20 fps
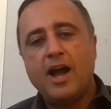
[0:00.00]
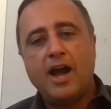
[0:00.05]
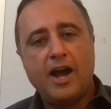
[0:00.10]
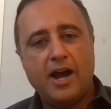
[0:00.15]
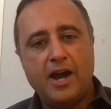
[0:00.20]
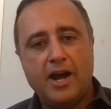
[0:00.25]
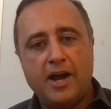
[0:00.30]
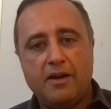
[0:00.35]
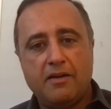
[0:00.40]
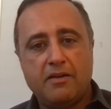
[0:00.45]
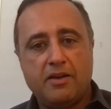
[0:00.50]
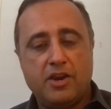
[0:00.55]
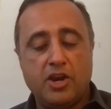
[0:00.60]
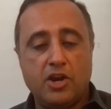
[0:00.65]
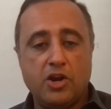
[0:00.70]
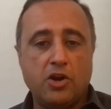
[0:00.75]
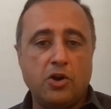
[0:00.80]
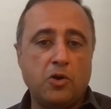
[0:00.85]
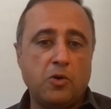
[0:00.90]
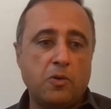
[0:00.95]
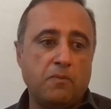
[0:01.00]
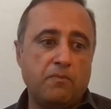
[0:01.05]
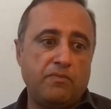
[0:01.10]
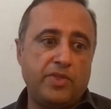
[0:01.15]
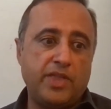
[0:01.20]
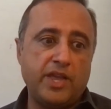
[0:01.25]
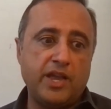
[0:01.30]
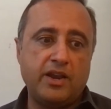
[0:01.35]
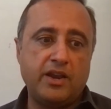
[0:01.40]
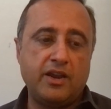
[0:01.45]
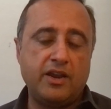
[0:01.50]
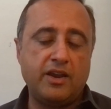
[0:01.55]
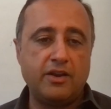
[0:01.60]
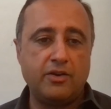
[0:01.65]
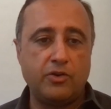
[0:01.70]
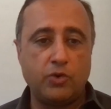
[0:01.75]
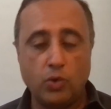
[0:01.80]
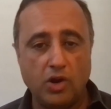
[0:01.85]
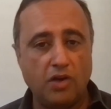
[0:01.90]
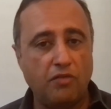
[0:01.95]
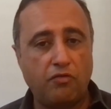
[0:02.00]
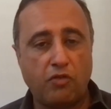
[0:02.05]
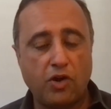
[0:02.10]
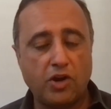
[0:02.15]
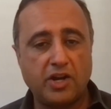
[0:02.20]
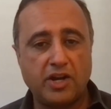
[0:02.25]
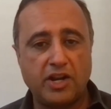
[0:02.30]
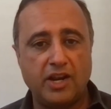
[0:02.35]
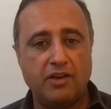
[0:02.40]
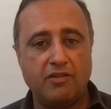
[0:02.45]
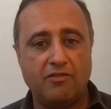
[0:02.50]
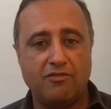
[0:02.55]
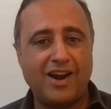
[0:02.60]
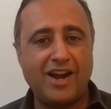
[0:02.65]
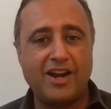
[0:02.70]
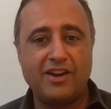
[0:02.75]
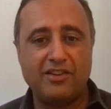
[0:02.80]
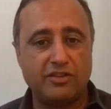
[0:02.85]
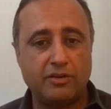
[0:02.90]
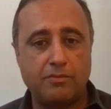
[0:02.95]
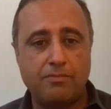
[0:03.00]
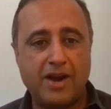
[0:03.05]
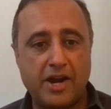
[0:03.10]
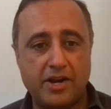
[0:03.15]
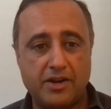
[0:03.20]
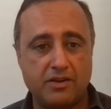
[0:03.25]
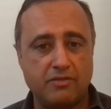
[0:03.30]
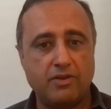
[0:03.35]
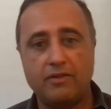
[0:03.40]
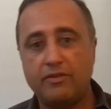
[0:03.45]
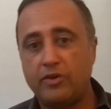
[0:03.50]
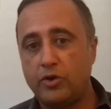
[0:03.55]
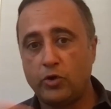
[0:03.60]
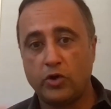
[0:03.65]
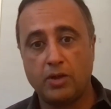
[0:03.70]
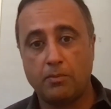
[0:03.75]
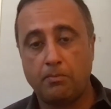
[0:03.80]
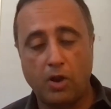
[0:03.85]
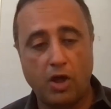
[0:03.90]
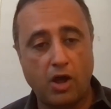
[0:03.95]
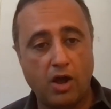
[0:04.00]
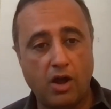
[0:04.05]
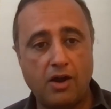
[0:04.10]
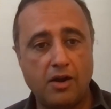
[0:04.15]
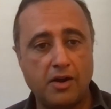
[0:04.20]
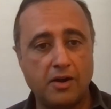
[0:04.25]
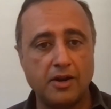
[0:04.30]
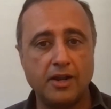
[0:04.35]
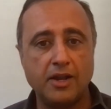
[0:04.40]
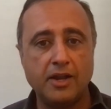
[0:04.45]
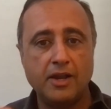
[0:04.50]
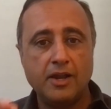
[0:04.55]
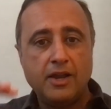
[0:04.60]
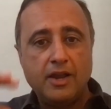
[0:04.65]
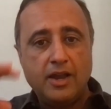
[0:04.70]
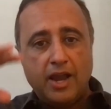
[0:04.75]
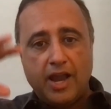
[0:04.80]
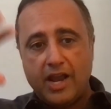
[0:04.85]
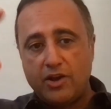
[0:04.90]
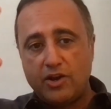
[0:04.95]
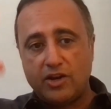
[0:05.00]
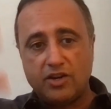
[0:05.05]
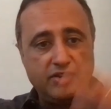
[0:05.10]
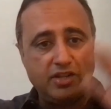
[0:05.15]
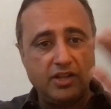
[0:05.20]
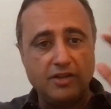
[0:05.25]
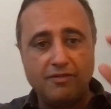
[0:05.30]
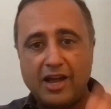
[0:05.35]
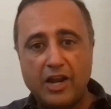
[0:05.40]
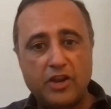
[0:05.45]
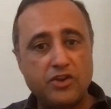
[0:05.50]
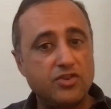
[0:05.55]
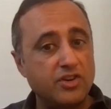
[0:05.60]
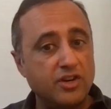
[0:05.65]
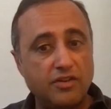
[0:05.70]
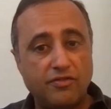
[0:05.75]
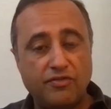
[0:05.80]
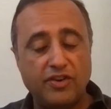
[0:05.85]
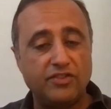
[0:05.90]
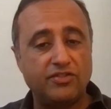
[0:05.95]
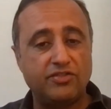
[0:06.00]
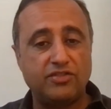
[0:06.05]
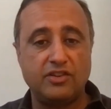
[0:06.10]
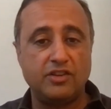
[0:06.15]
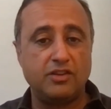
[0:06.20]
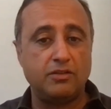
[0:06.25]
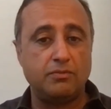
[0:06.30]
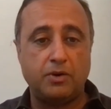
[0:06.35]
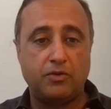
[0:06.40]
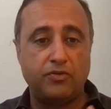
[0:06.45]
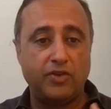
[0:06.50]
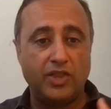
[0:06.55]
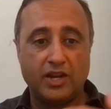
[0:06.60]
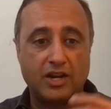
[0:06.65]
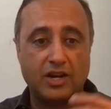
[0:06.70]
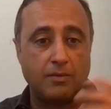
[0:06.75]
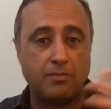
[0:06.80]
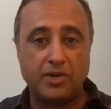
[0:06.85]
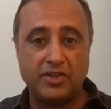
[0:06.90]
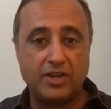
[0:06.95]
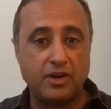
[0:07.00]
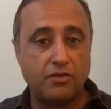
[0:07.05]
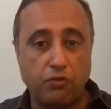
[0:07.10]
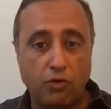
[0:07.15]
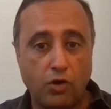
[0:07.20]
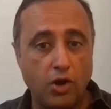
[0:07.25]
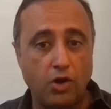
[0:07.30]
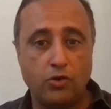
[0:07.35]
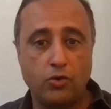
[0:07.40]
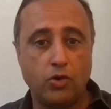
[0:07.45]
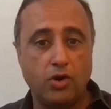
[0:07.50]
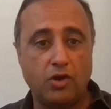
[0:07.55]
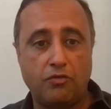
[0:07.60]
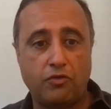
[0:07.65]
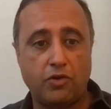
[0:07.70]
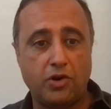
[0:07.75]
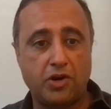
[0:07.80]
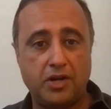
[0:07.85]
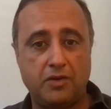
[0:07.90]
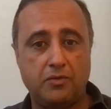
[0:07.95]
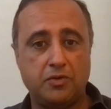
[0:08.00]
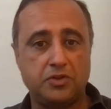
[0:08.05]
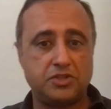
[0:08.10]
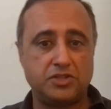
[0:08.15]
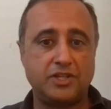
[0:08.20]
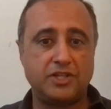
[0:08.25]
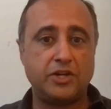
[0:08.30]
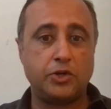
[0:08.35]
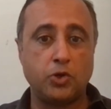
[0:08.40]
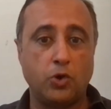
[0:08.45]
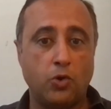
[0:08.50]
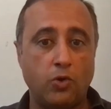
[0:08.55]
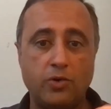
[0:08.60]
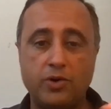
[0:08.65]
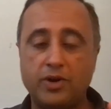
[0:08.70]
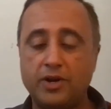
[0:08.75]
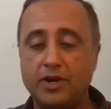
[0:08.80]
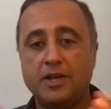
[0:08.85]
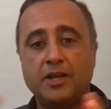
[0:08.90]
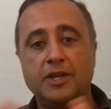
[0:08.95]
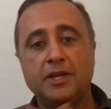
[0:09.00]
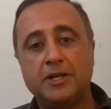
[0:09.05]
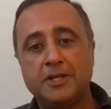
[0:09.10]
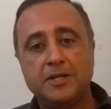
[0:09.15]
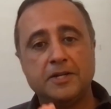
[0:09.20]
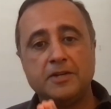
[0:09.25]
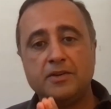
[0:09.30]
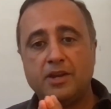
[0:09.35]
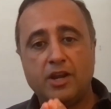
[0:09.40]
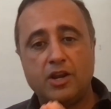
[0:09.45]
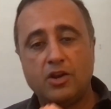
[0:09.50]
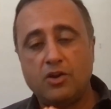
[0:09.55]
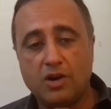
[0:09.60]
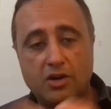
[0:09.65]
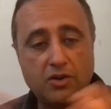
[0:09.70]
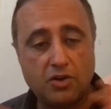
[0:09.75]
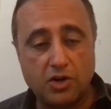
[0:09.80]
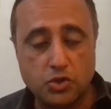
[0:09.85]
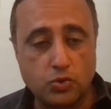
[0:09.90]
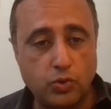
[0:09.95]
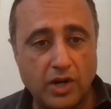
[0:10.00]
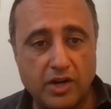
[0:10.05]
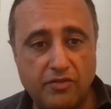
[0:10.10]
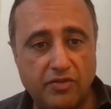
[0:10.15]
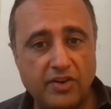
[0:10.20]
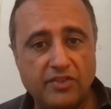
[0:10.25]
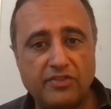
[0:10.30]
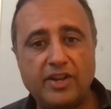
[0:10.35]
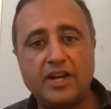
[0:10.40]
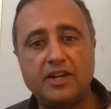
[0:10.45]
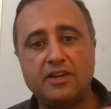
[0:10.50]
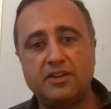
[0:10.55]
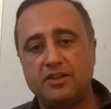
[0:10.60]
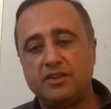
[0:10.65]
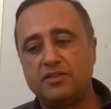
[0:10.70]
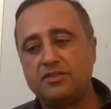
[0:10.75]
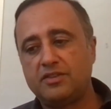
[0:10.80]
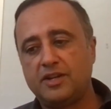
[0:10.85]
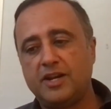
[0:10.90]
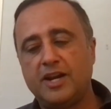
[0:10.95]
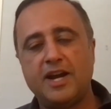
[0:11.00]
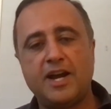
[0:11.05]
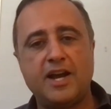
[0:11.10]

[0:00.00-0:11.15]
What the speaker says: Then rule of 40, why does it matter? Well, we wrote a blog, and you can see the valuation differences between the company that follow rule of 40 versus that don't, across 12 different sectors.